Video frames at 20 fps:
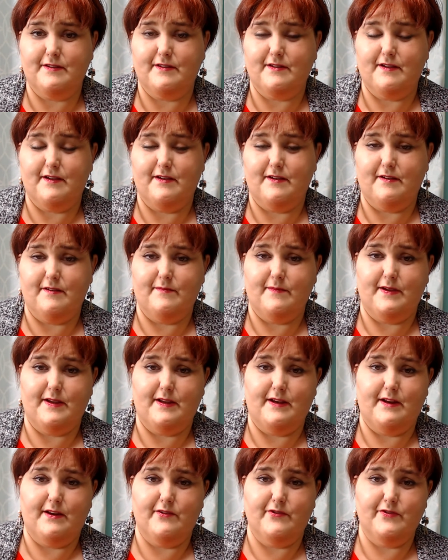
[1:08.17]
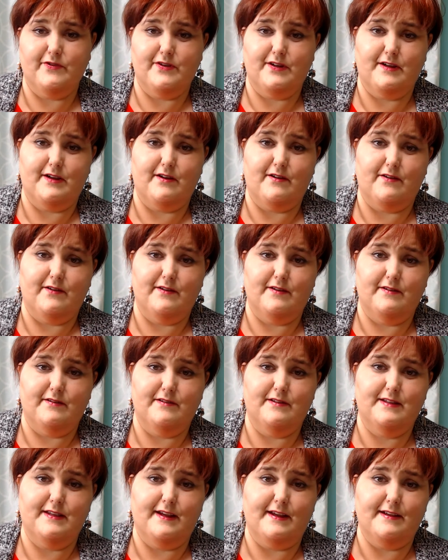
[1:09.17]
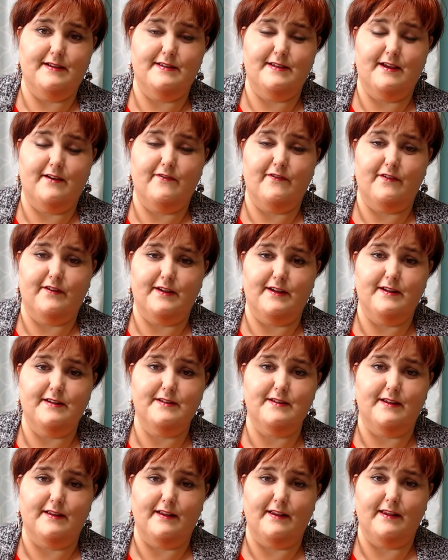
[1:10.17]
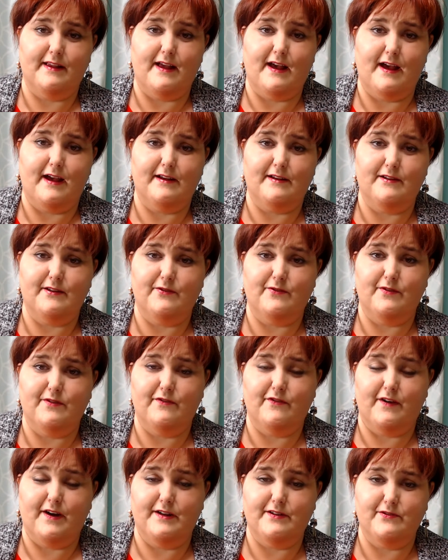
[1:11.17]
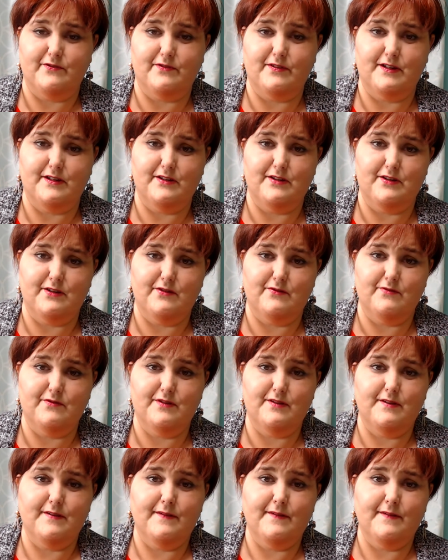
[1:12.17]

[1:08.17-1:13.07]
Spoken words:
and energy on CSF leaks and the like due to fragile tissues.